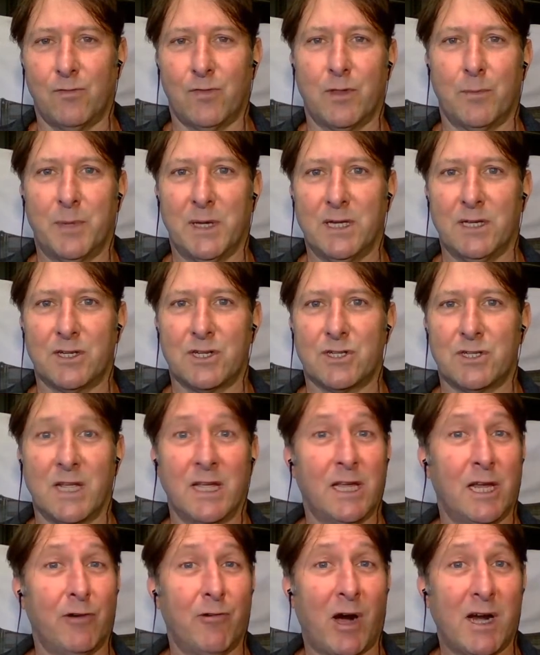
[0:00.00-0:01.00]
off-the-beach
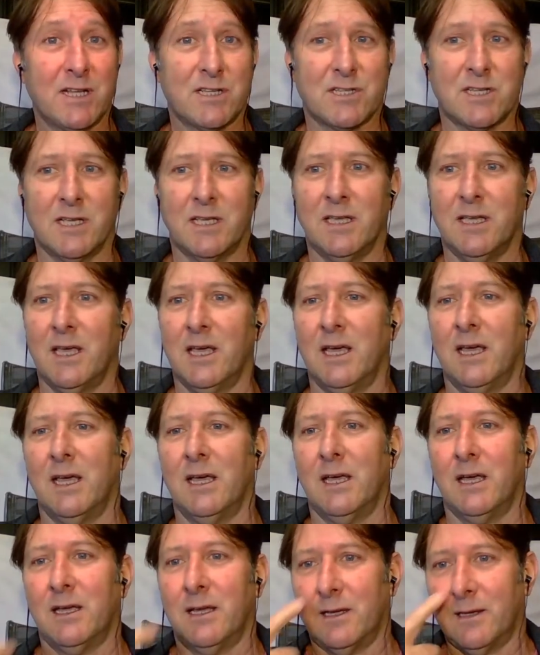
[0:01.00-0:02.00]
dinghy racing,
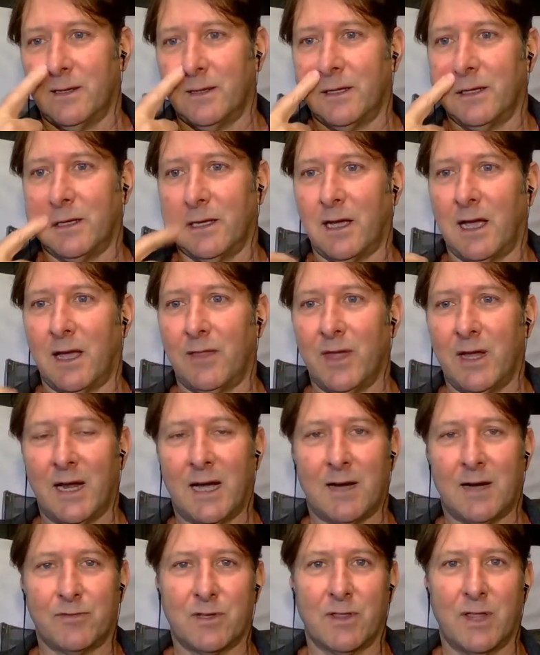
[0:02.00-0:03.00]
and then
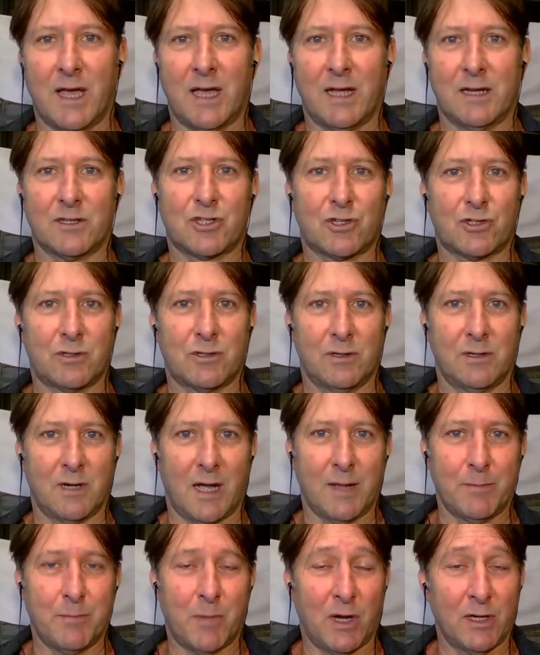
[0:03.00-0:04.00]
after that
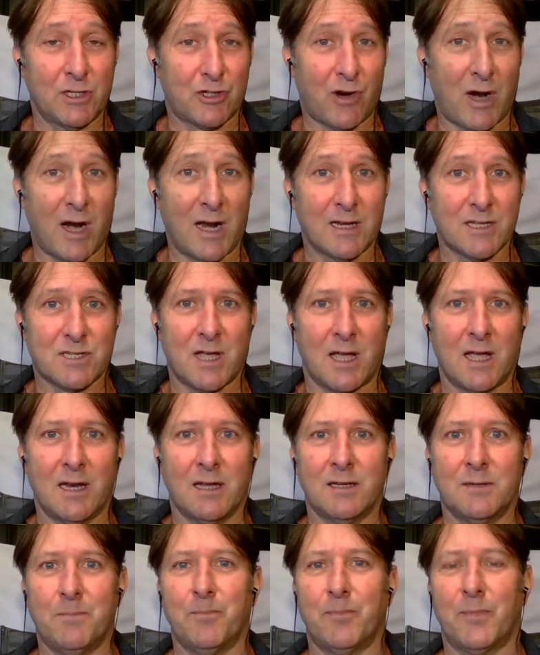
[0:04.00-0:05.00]
I had my own trailer
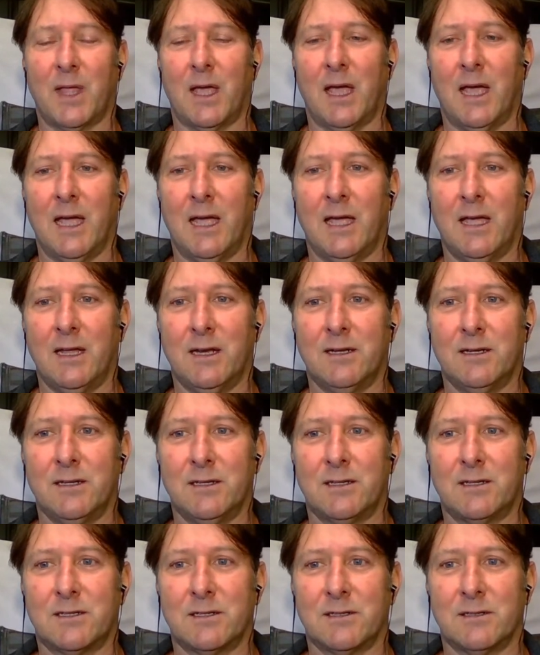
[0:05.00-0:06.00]
sailor.
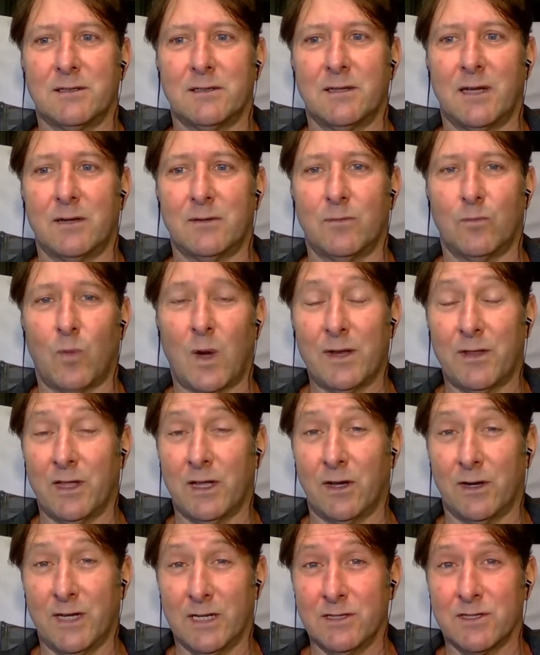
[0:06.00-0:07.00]
And one
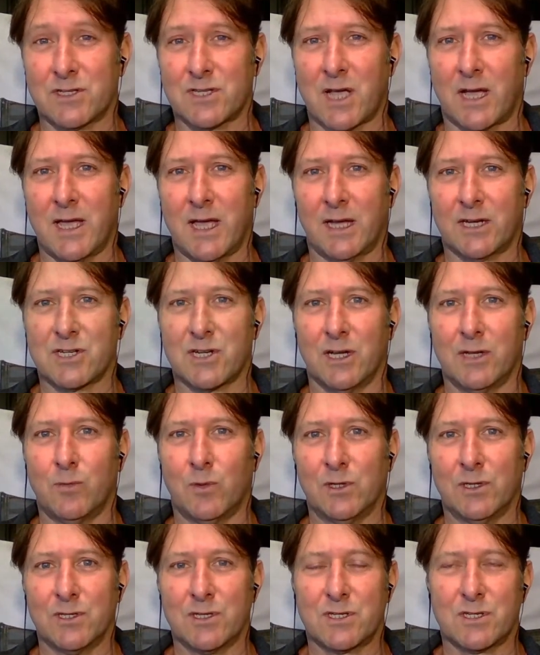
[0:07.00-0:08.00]
thing I didn't say actually
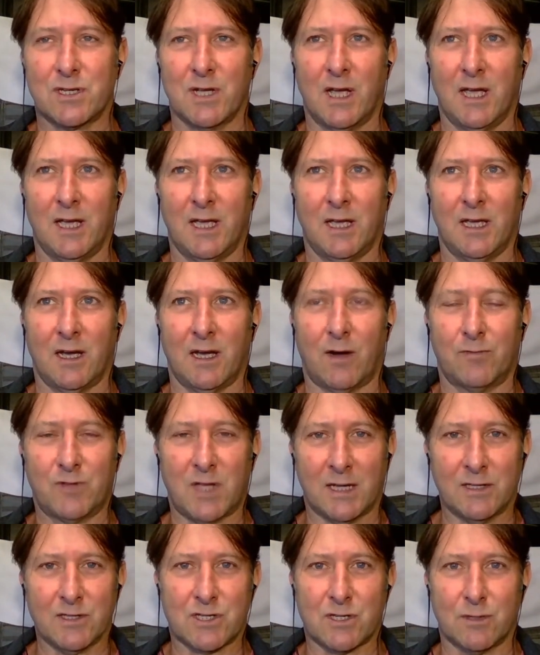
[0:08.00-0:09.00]
was I've
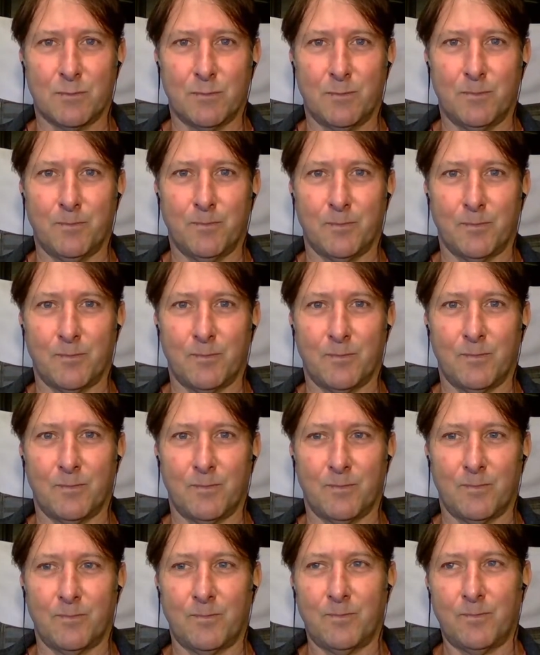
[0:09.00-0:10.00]
done some
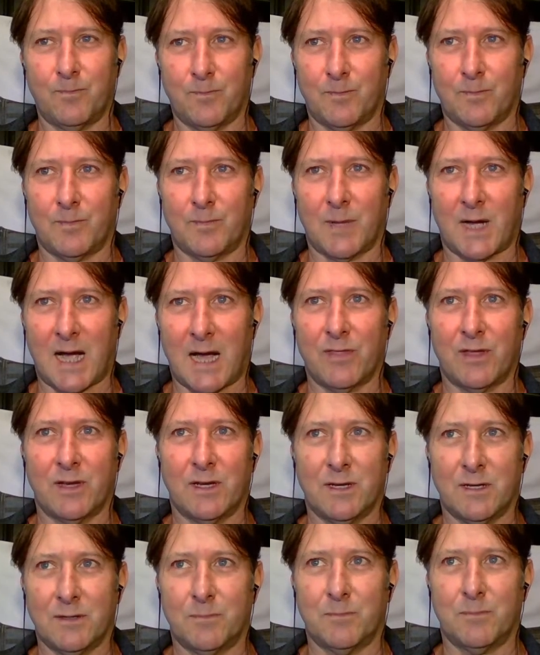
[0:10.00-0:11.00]

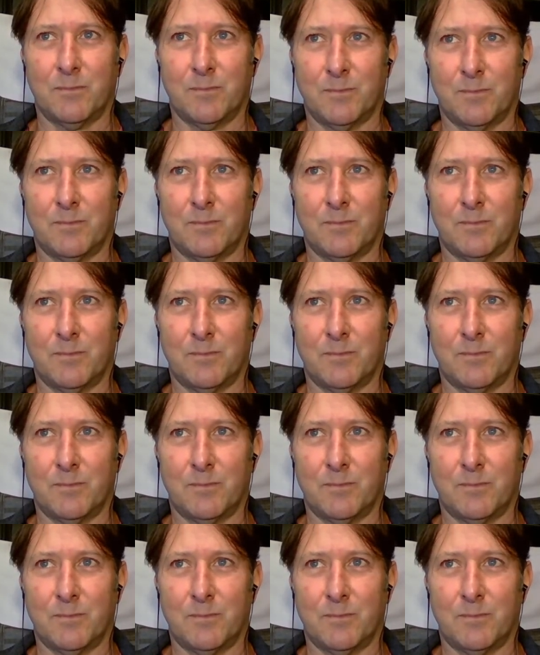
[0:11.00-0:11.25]
other